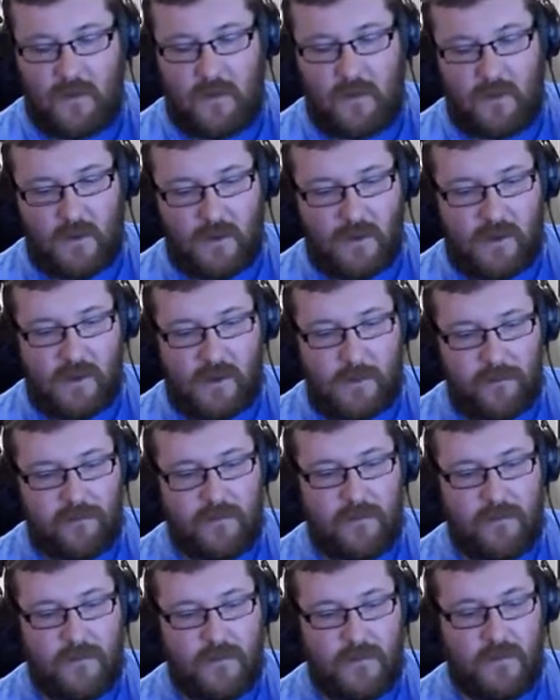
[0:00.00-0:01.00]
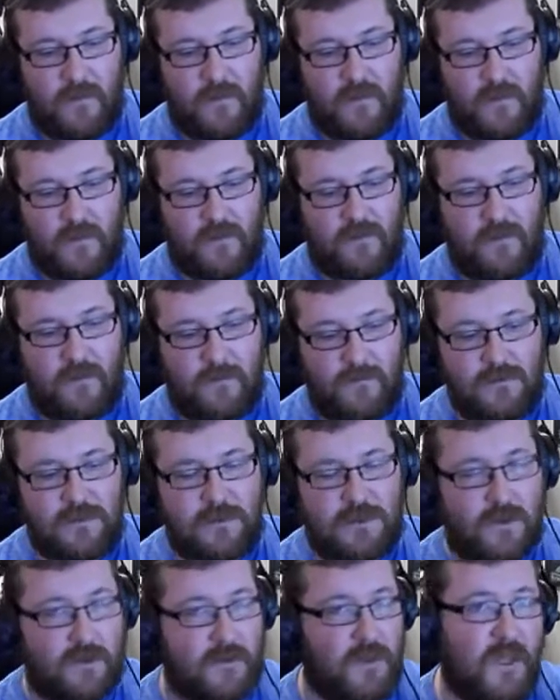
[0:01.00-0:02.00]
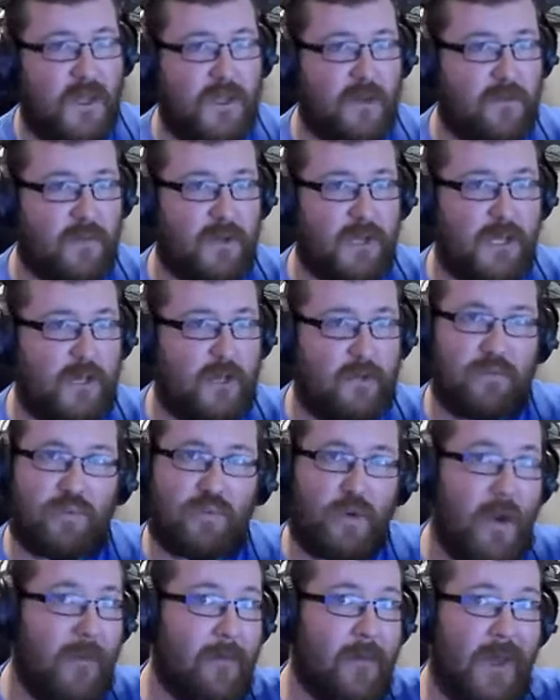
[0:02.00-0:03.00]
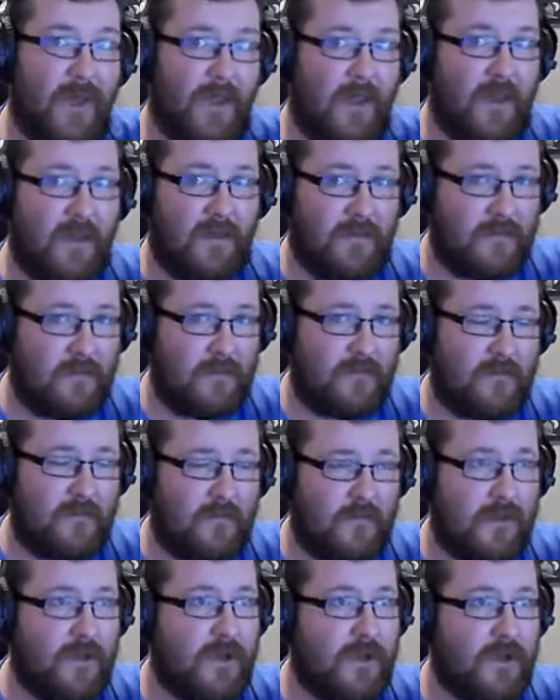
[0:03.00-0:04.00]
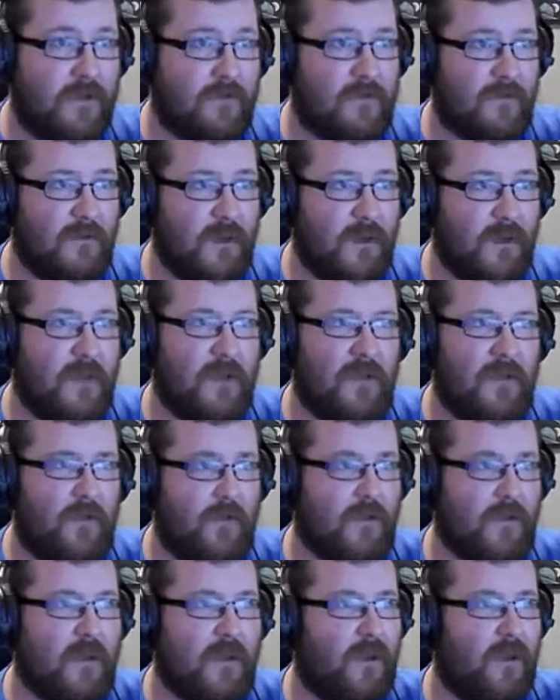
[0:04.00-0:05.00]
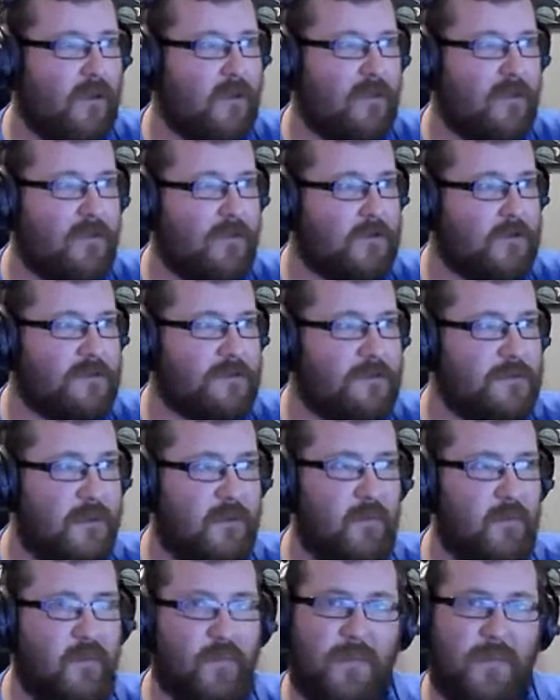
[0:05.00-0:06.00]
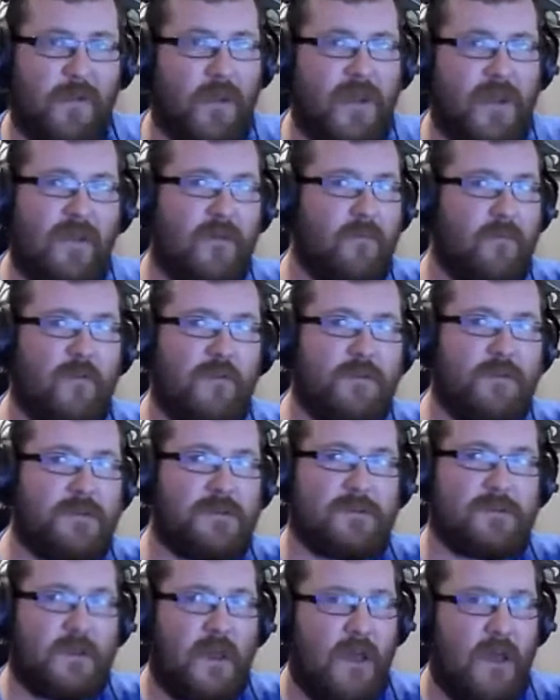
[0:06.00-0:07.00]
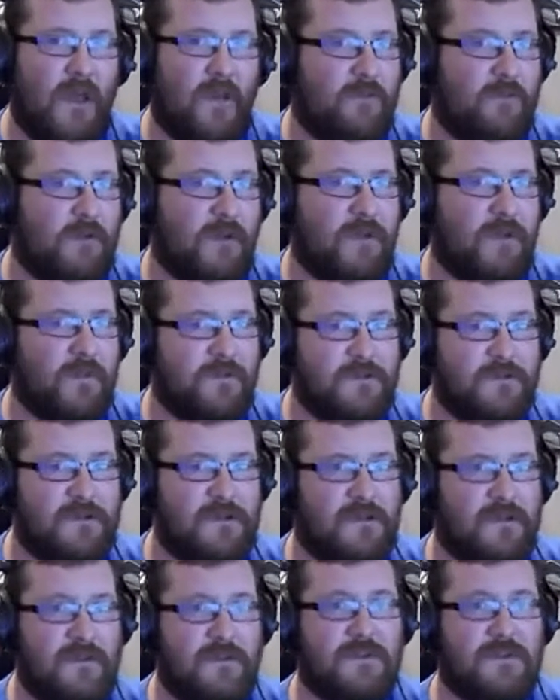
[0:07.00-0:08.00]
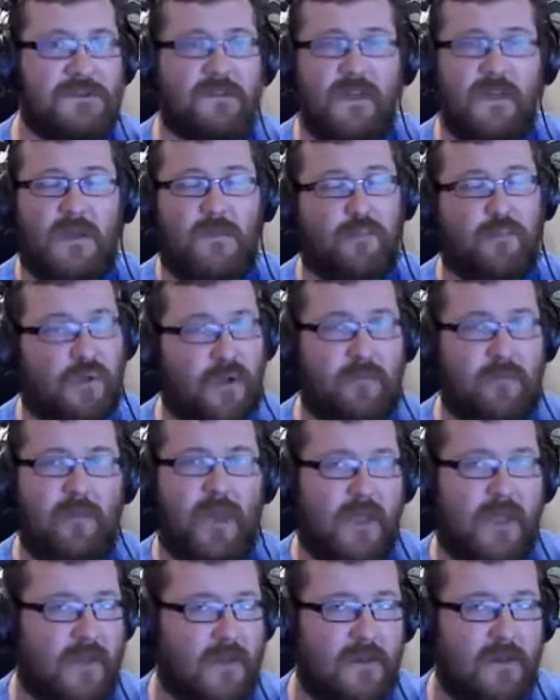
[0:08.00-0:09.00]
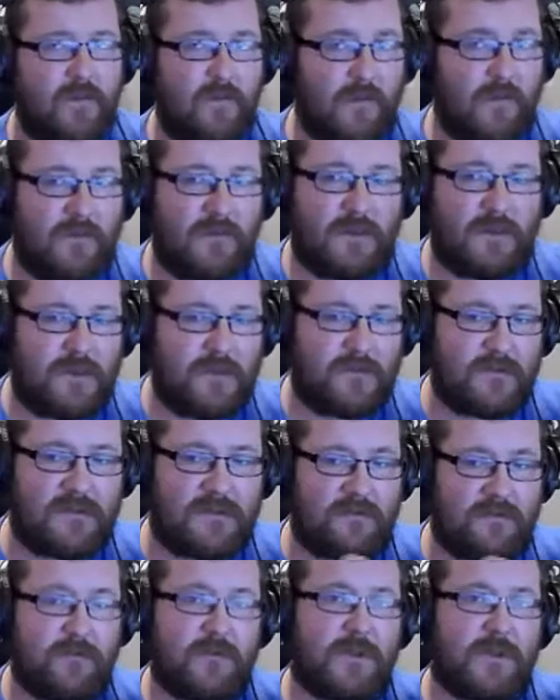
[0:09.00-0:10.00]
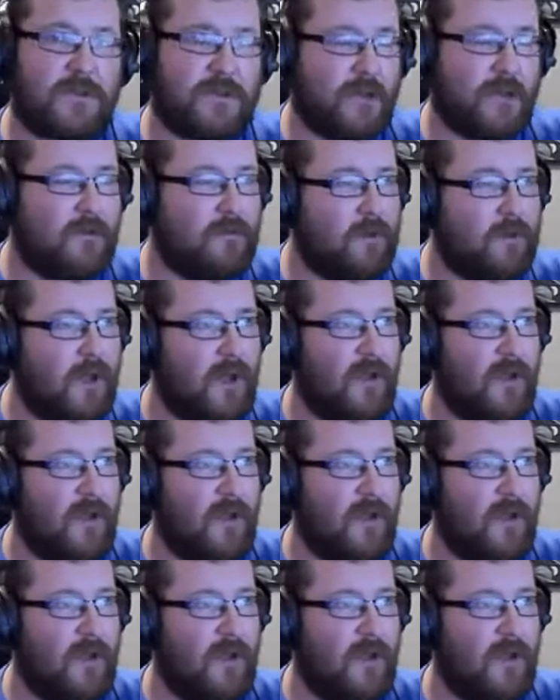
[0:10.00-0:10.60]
Sure, they can be brought back in, there's been plenty of movies throughout the years that they just like bring back into movie theaters and reshow.